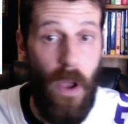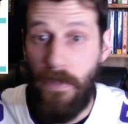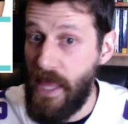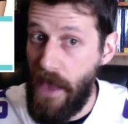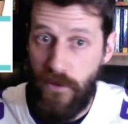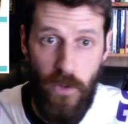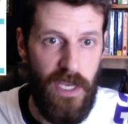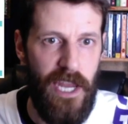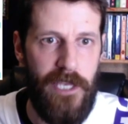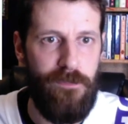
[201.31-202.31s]
Women that have a
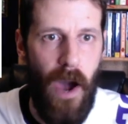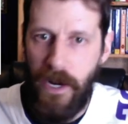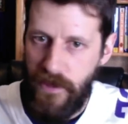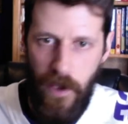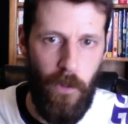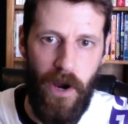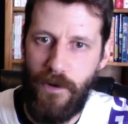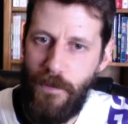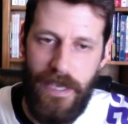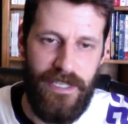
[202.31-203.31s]
really nice body, they
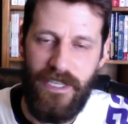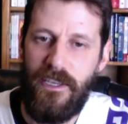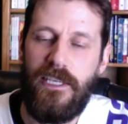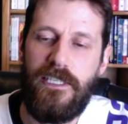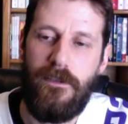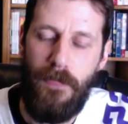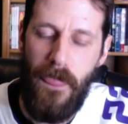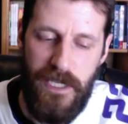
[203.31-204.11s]
wear basically as